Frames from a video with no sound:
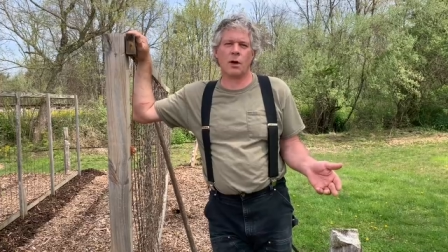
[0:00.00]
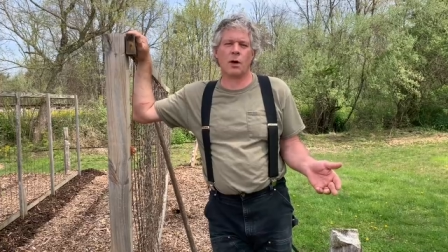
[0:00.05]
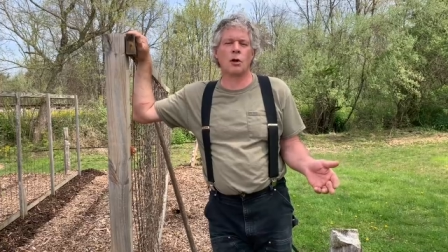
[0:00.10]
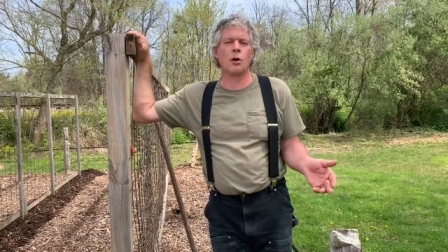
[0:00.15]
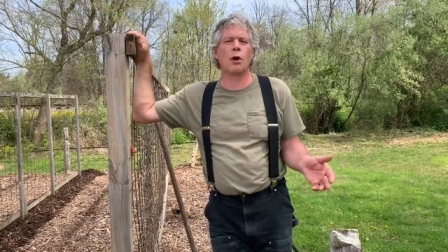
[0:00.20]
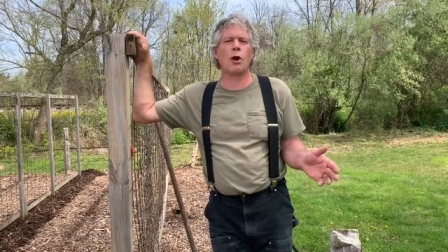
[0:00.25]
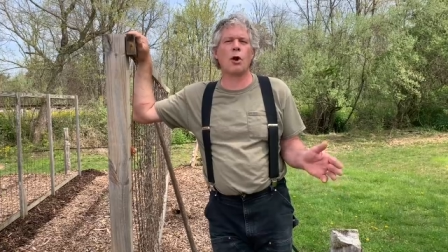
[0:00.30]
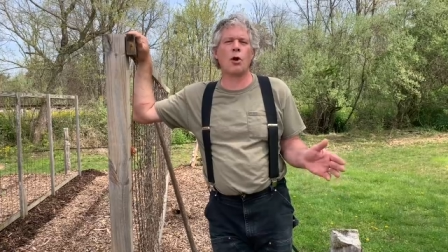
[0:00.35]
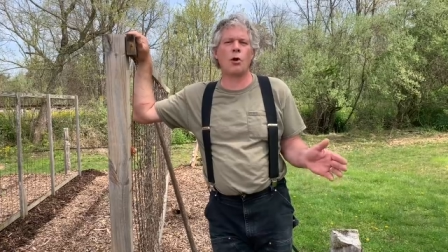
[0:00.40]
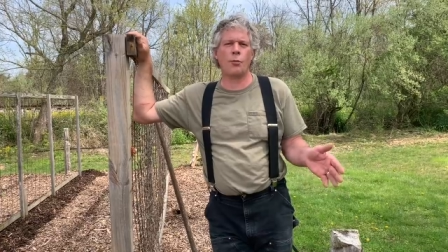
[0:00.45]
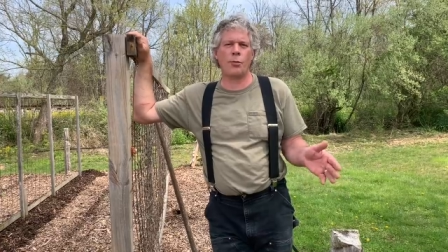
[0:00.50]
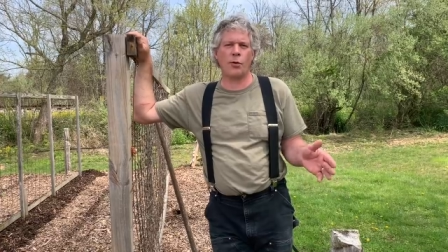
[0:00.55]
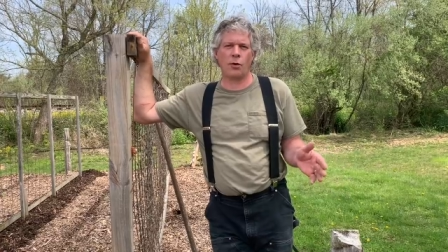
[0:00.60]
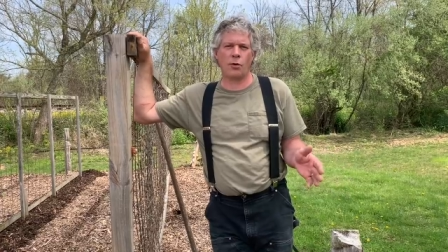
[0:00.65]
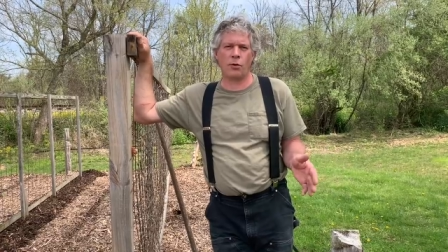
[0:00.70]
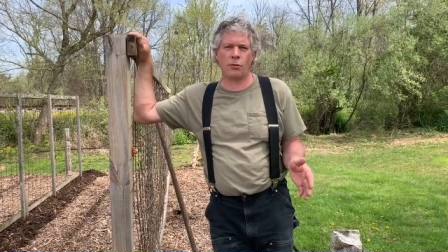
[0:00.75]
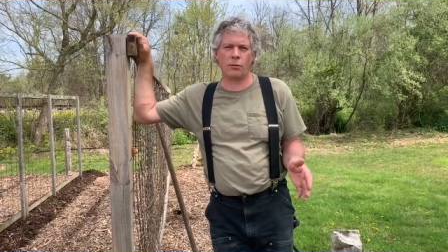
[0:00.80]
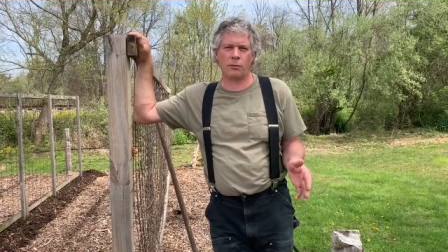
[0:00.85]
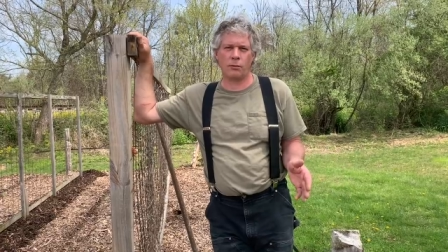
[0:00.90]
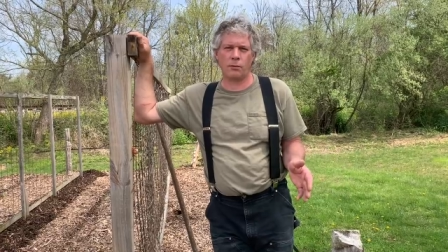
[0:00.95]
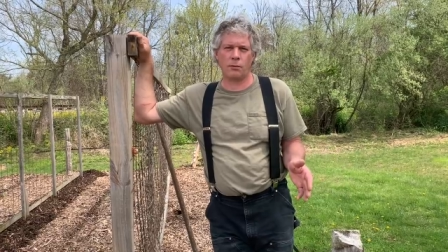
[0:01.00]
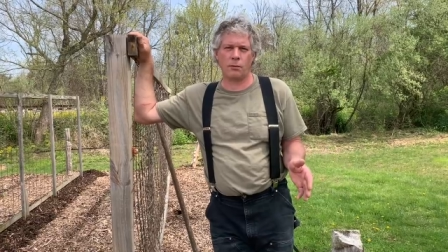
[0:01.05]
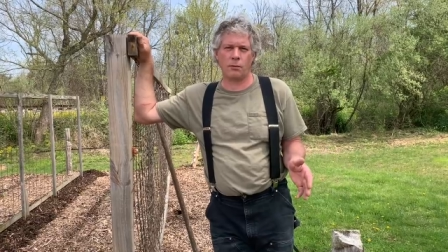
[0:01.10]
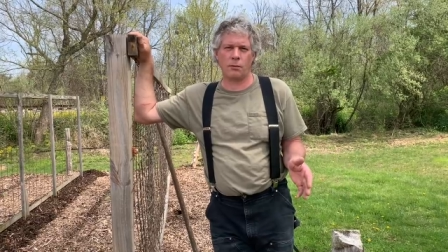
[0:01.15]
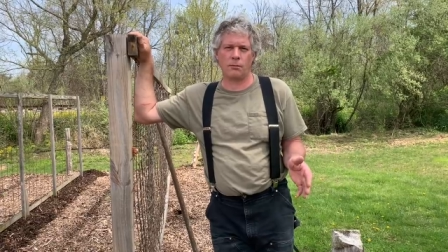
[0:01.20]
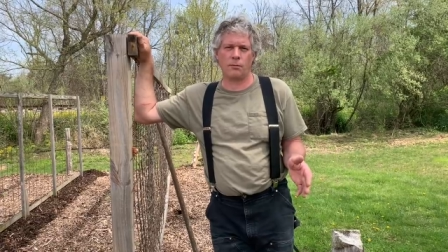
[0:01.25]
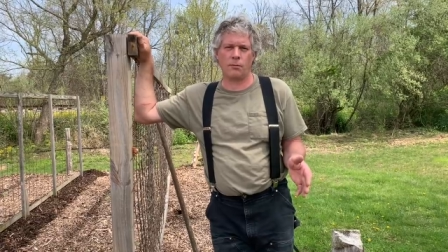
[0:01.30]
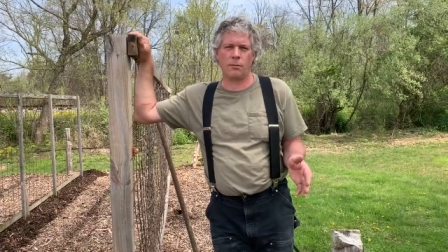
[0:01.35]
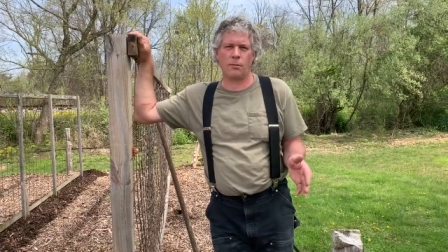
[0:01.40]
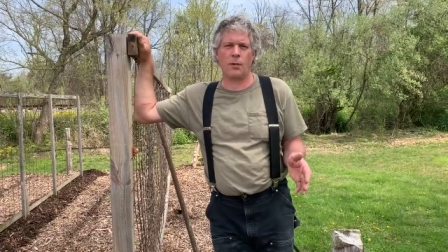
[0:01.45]
a global
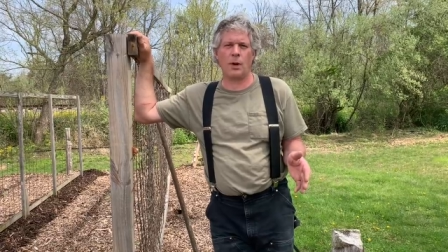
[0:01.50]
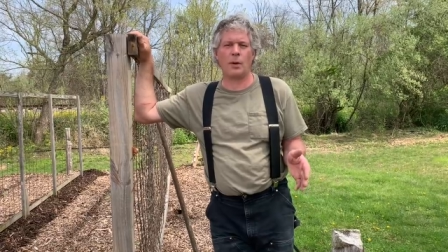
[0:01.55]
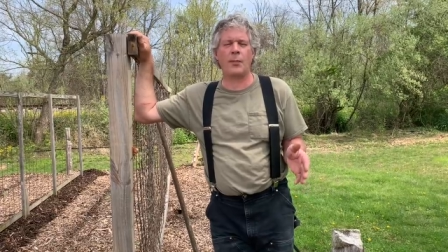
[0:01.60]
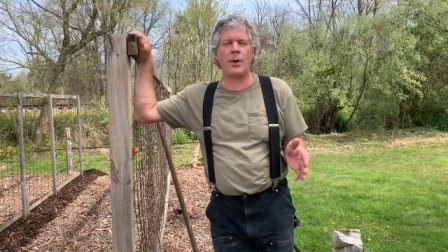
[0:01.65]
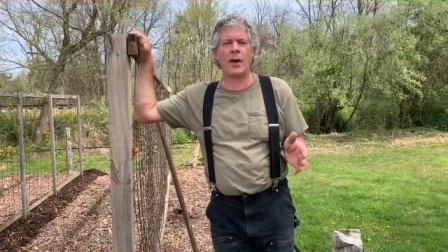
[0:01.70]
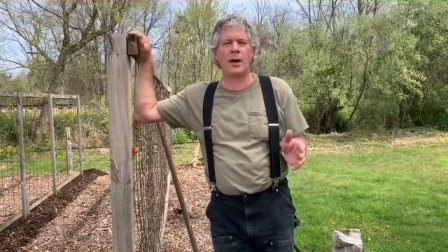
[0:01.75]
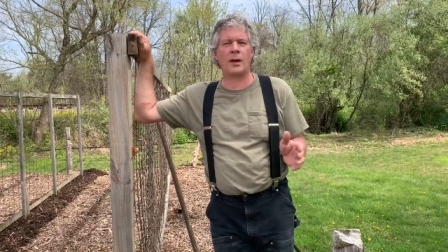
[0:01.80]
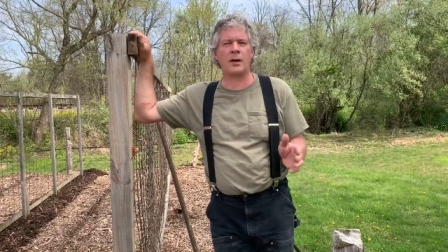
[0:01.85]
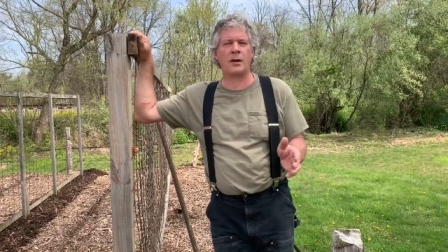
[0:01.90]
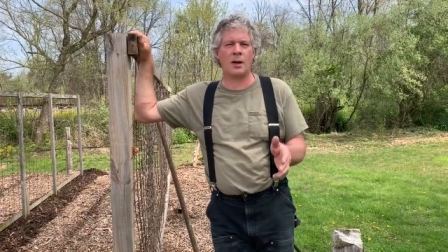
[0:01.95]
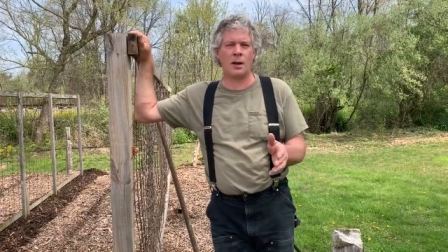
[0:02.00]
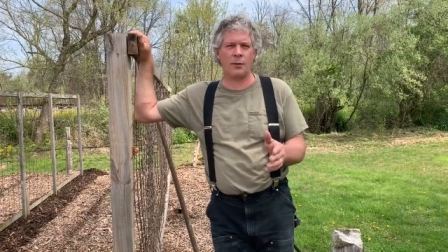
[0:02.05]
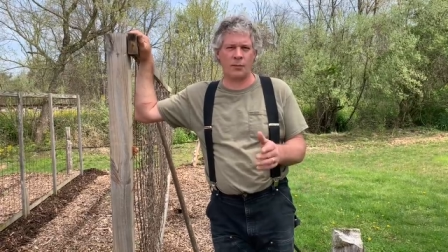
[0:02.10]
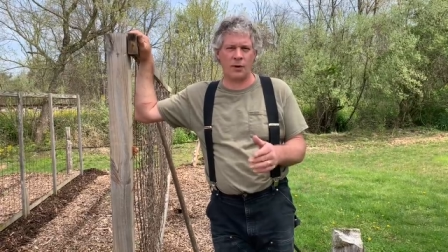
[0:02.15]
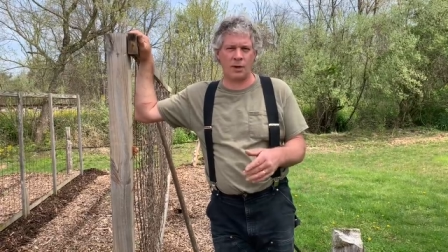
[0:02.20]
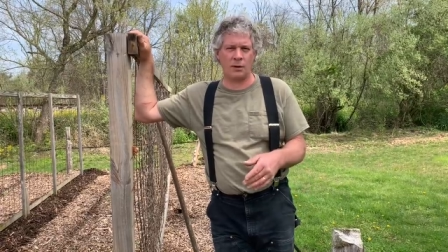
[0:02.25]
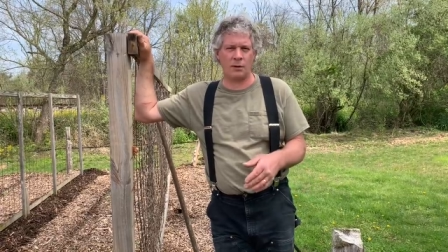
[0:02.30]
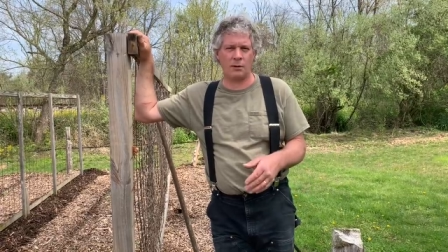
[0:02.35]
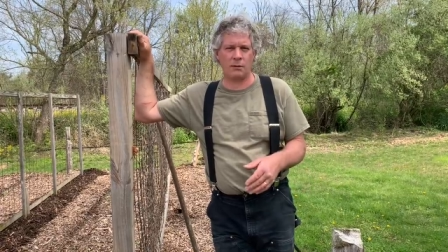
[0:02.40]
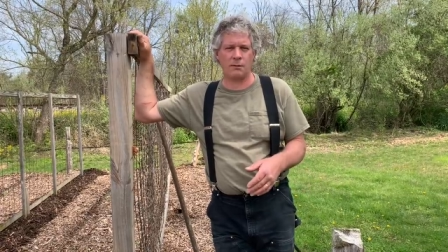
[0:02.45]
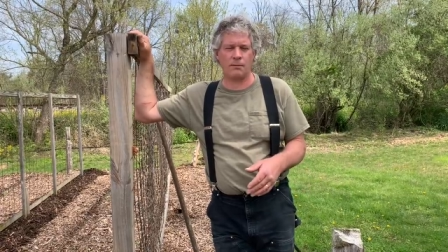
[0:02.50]
a pandemic,